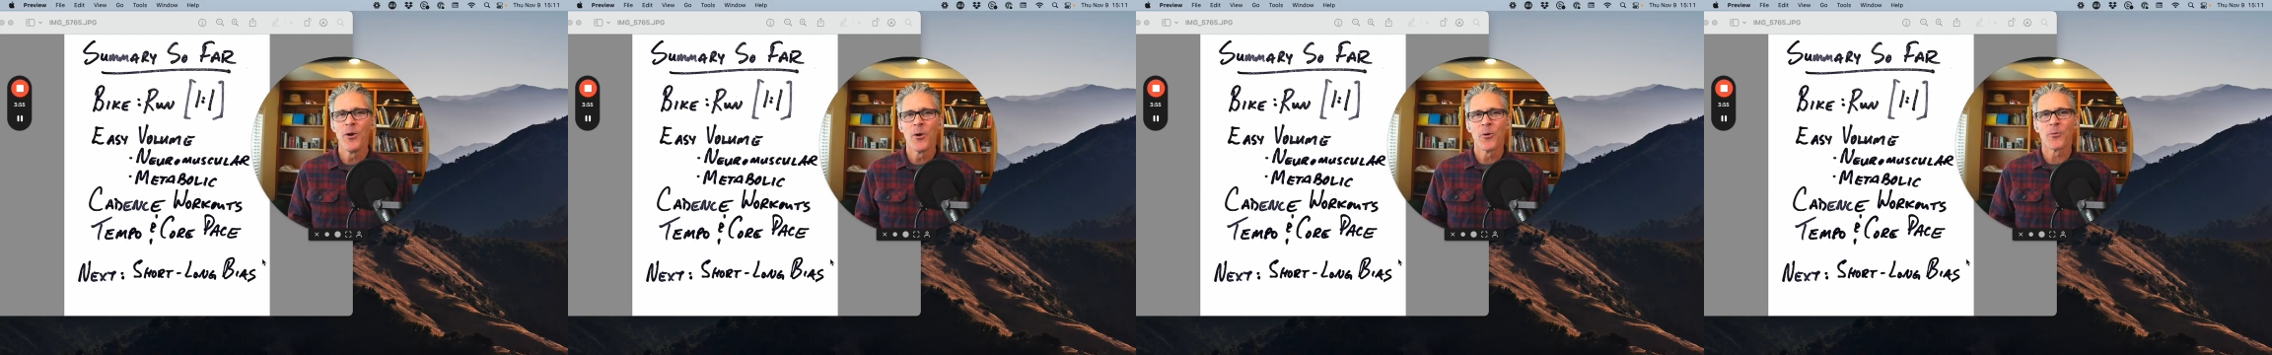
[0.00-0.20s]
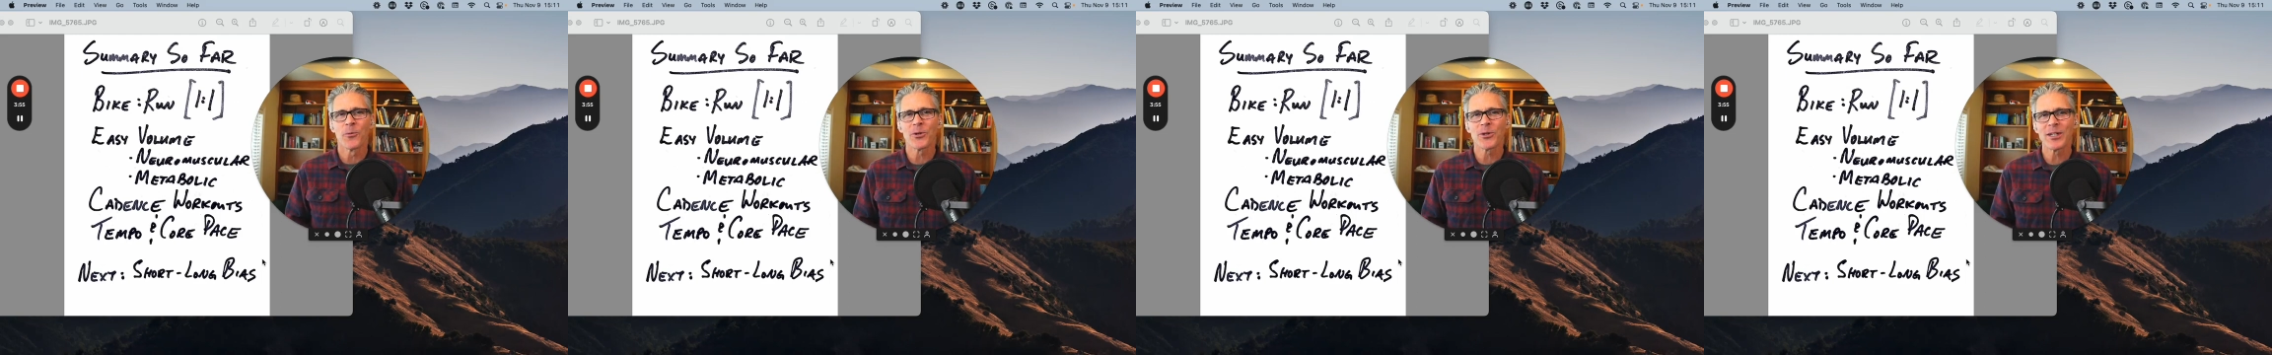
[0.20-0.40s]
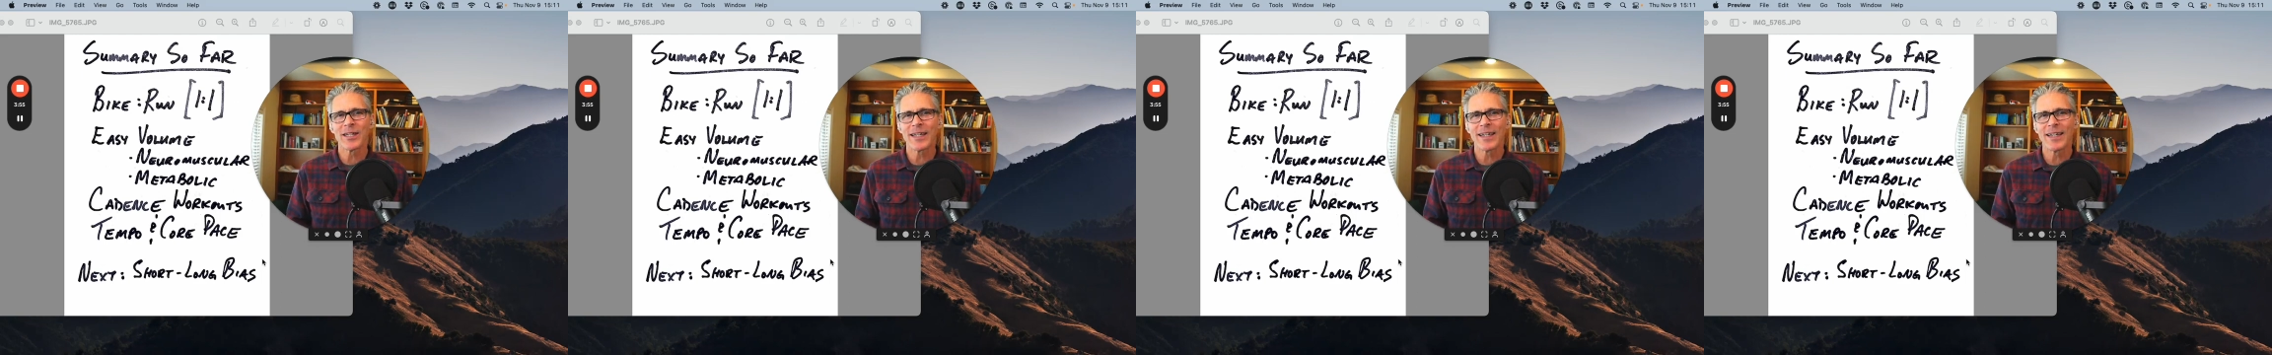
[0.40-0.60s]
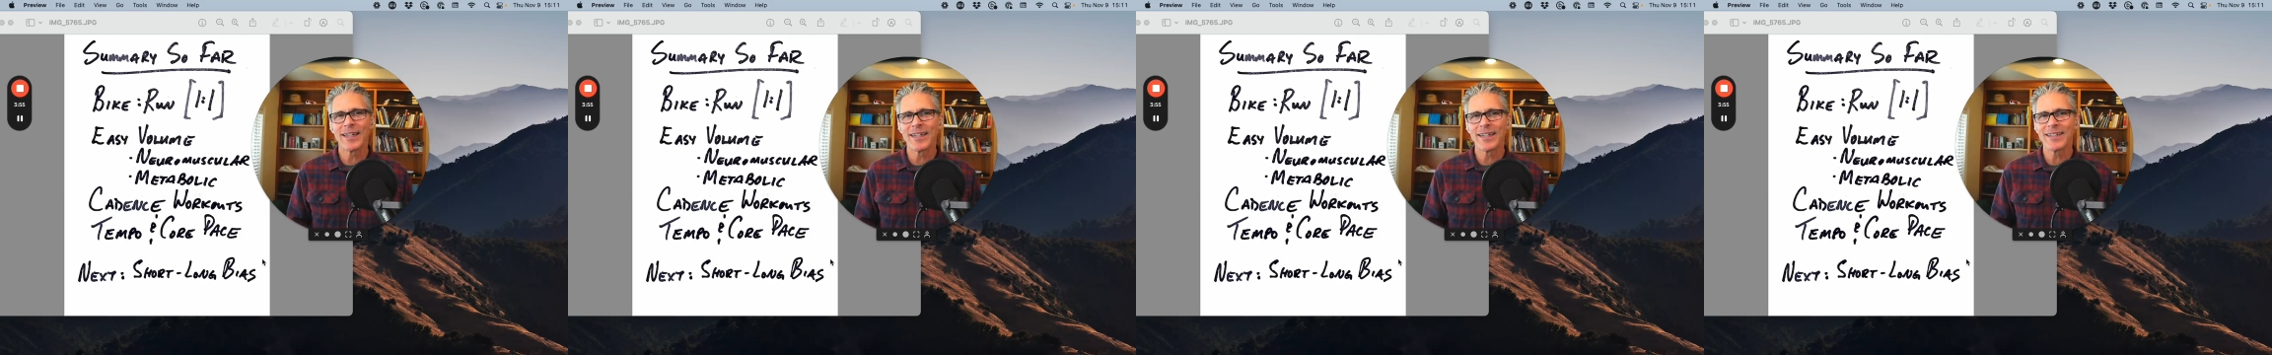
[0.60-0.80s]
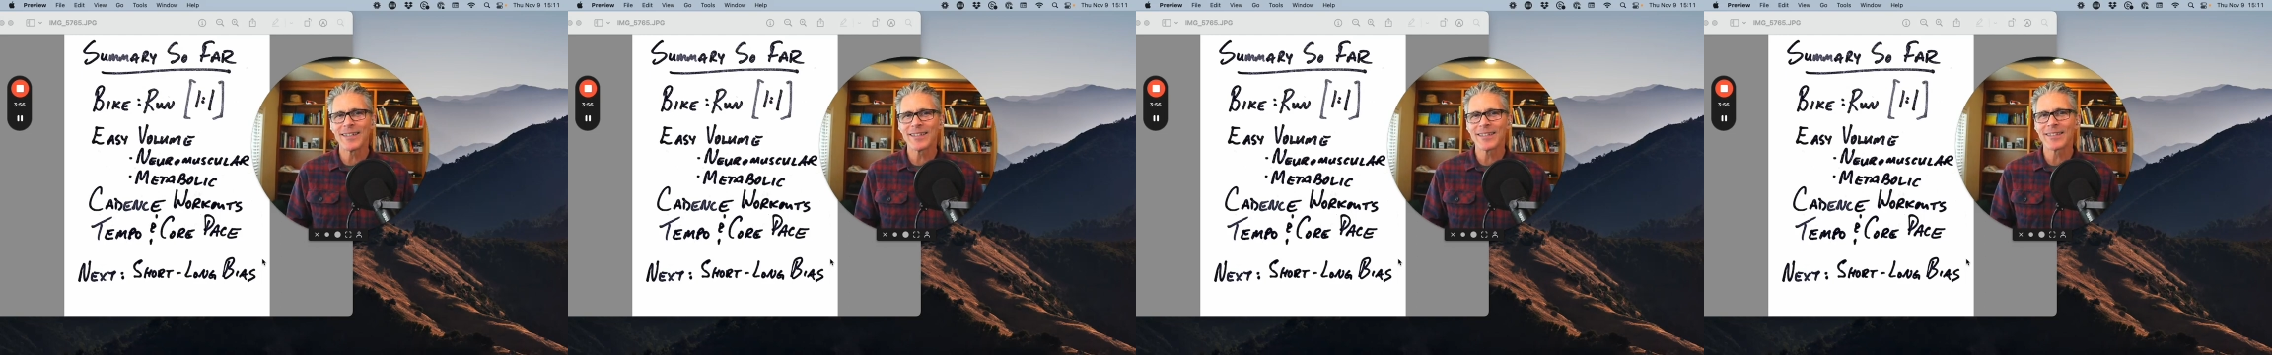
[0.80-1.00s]
we're going to get
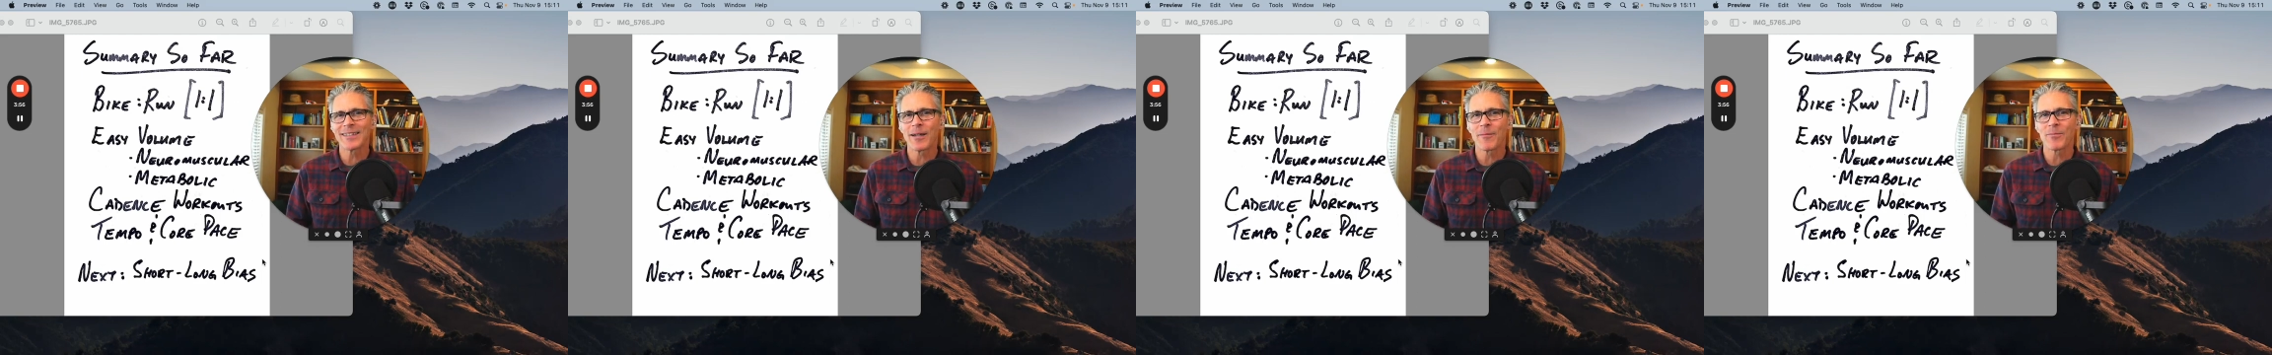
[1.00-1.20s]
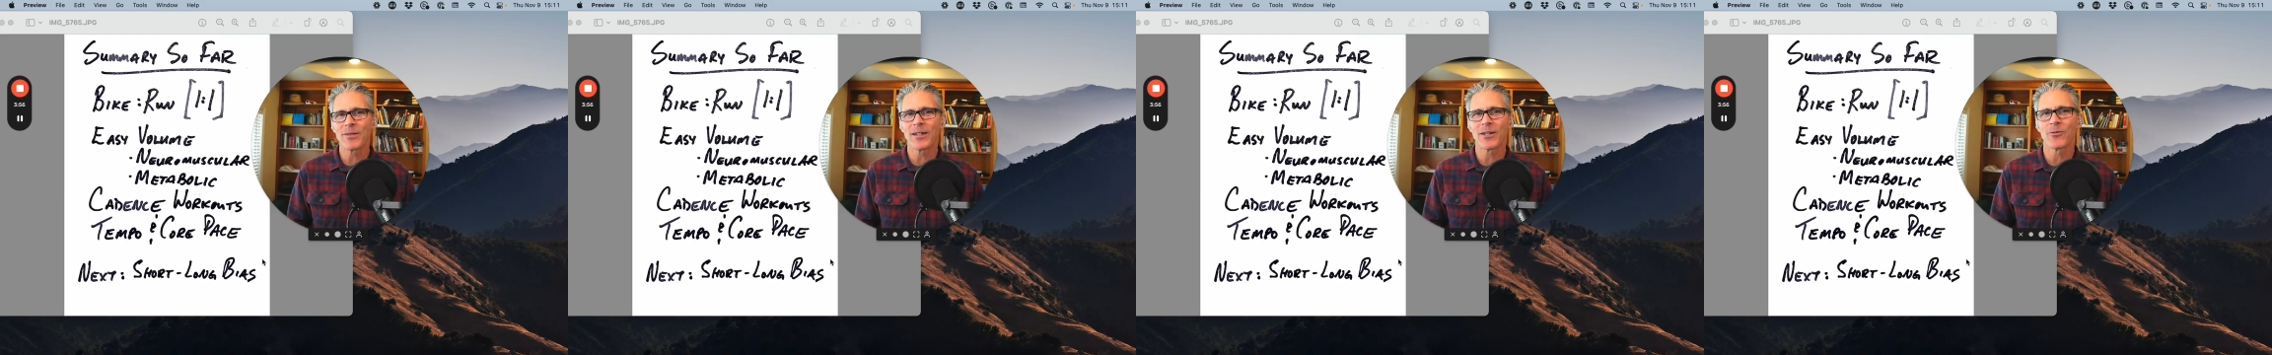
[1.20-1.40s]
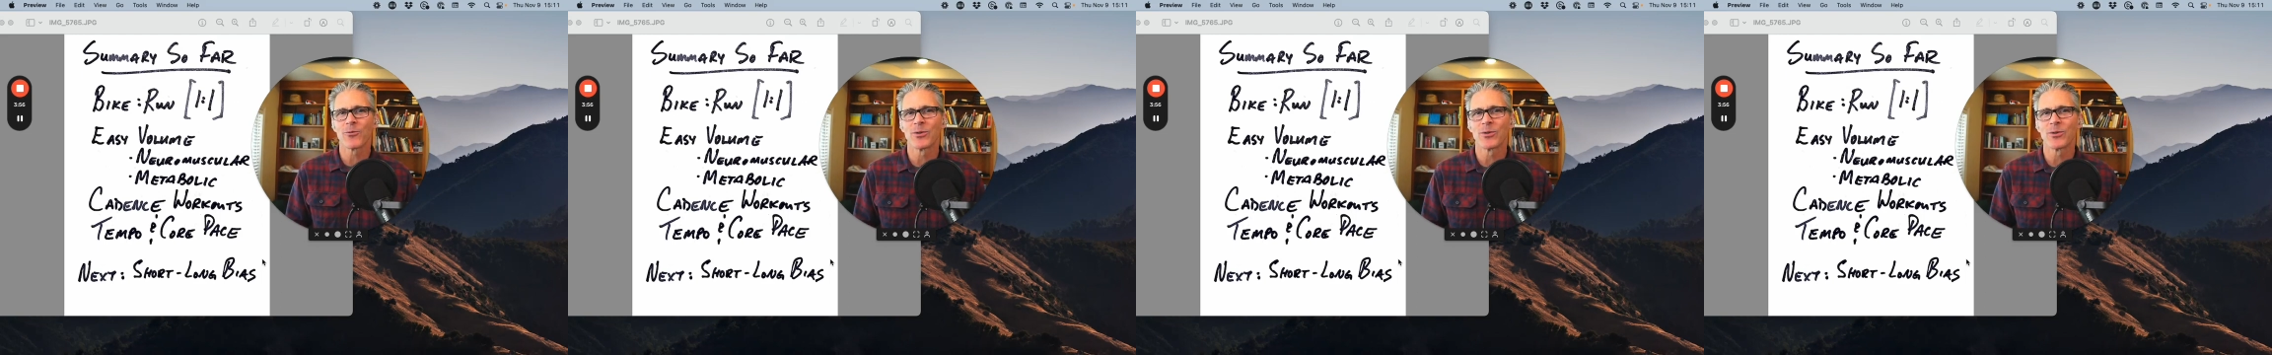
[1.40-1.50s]
into something